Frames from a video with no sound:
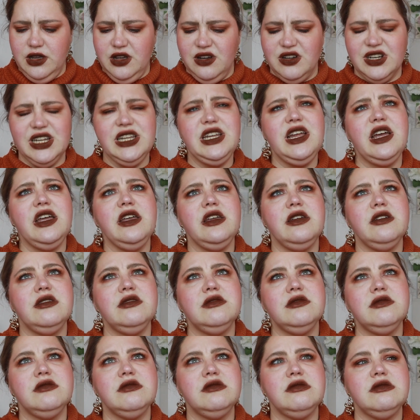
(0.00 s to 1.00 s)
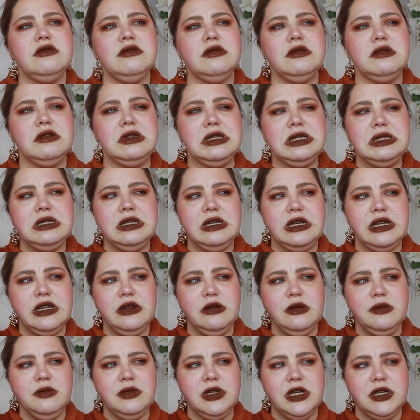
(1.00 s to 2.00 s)
What did
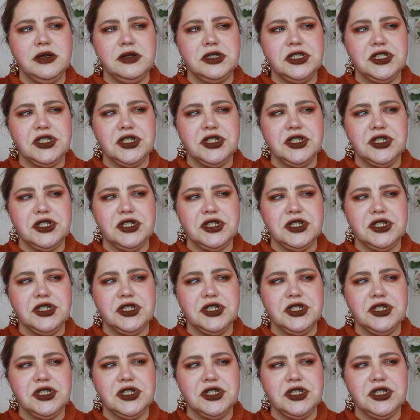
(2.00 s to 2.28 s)
I'm not